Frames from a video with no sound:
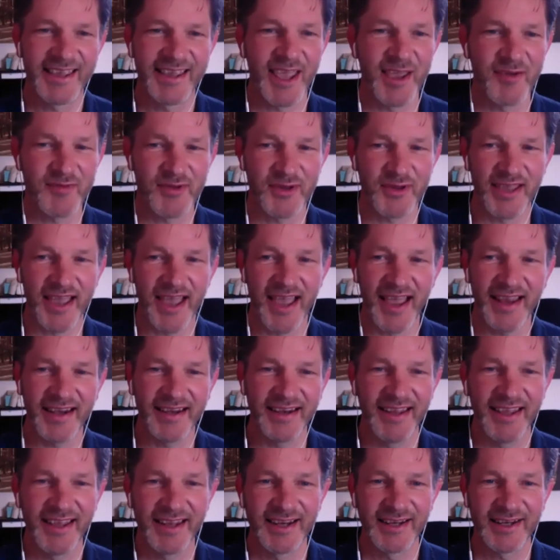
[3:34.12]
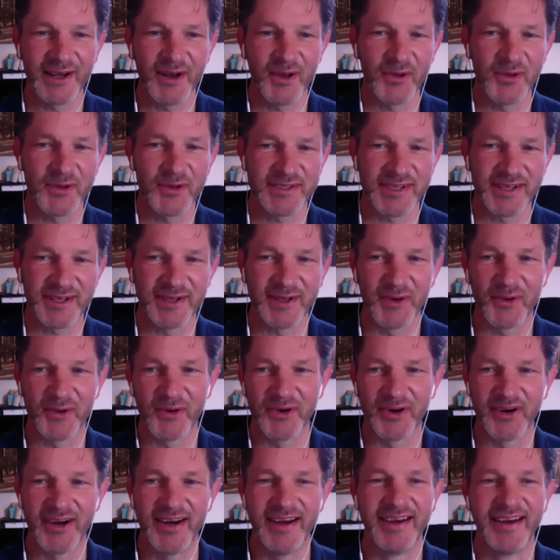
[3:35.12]
If you can, close the
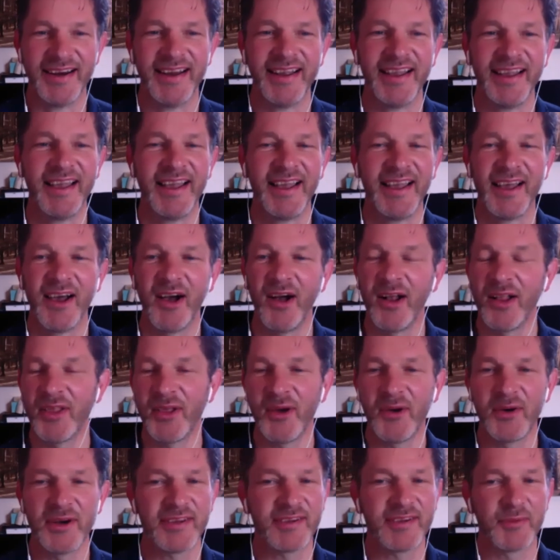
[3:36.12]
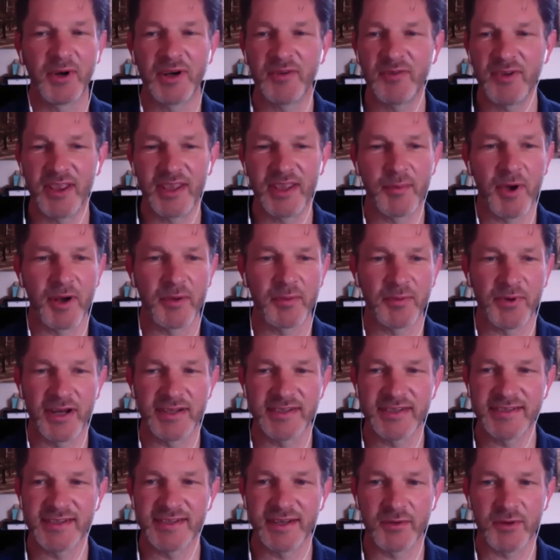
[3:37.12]
door. Although this is the wonderful thing about
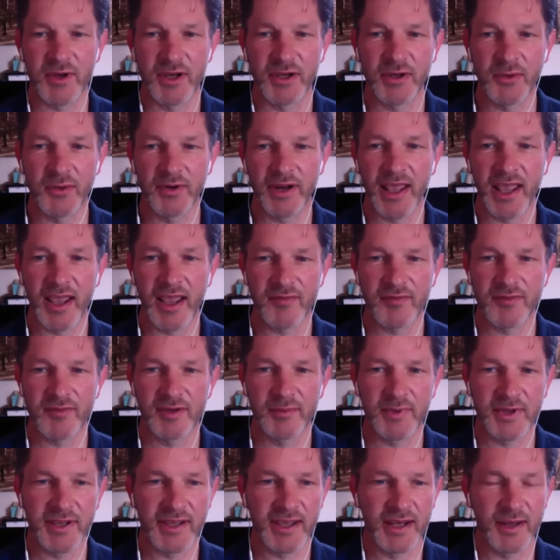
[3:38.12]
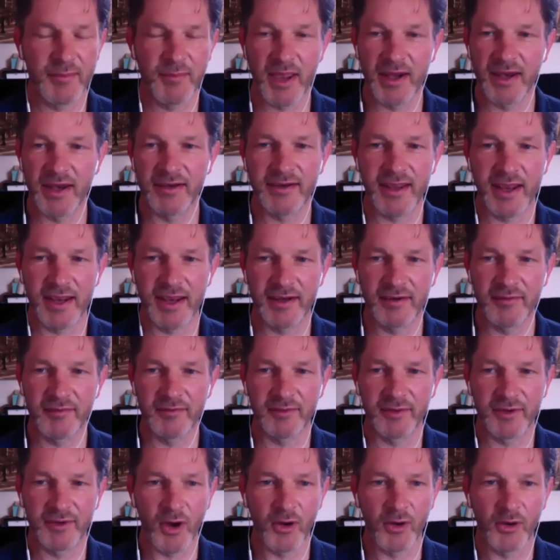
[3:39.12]
presencing, you don't have to be in a meditative
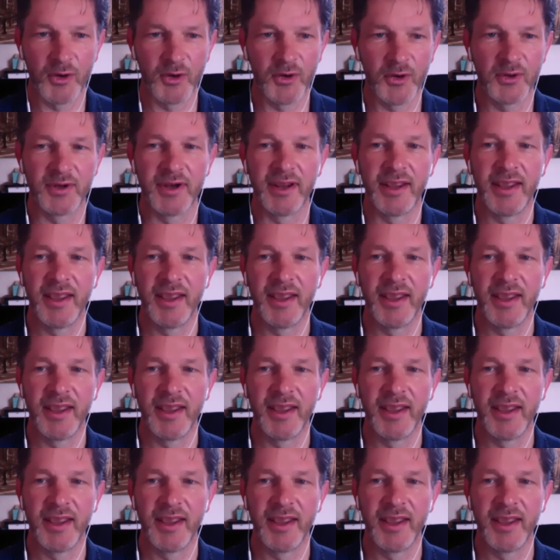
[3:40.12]
cocoon.